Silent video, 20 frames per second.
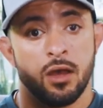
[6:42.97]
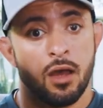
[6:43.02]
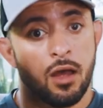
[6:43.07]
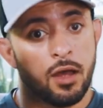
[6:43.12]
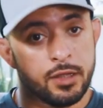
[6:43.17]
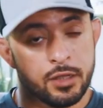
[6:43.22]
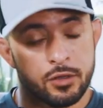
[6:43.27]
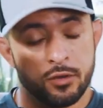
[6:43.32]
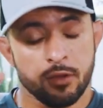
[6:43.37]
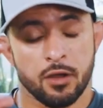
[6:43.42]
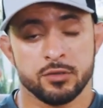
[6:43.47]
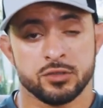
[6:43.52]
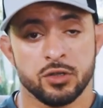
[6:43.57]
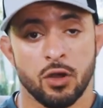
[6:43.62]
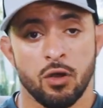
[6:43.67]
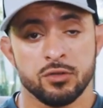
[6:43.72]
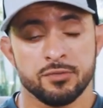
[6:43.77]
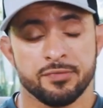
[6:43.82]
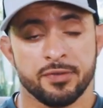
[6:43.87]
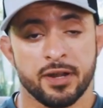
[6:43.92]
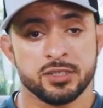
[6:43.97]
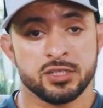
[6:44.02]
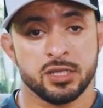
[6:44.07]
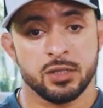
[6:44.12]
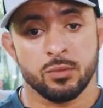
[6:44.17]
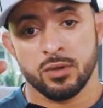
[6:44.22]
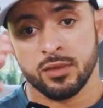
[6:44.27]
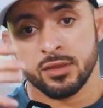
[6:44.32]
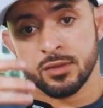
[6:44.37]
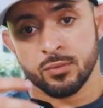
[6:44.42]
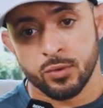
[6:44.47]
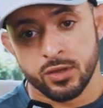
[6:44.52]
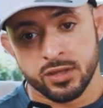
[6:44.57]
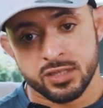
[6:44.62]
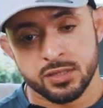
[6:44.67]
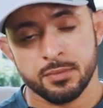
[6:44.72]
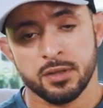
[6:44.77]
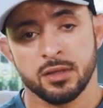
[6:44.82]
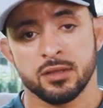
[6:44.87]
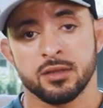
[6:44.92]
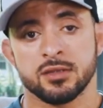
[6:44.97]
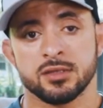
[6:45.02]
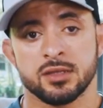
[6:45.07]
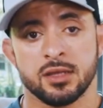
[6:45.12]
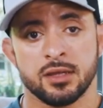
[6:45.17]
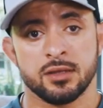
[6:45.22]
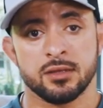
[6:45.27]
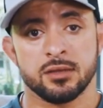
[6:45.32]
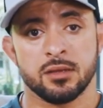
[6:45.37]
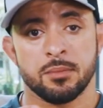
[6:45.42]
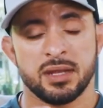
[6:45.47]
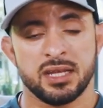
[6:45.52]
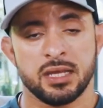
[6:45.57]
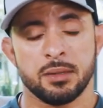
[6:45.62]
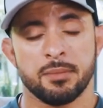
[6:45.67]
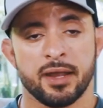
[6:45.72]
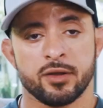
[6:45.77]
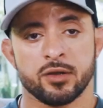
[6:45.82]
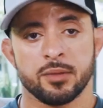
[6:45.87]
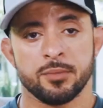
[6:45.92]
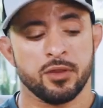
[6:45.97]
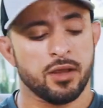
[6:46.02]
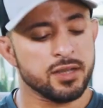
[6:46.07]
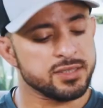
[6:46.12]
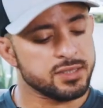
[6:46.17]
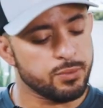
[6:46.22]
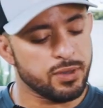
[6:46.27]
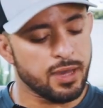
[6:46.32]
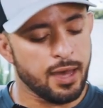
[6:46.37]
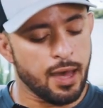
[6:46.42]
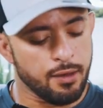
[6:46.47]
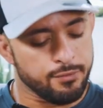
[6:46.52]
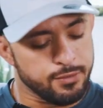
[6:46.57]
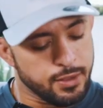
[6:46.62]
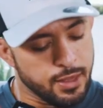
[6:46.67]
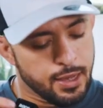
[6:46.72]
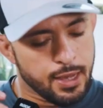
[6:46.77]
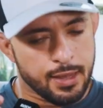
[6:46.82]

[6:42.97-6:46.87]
adult Frenchie with some of the mini micro Bulldogs that we have,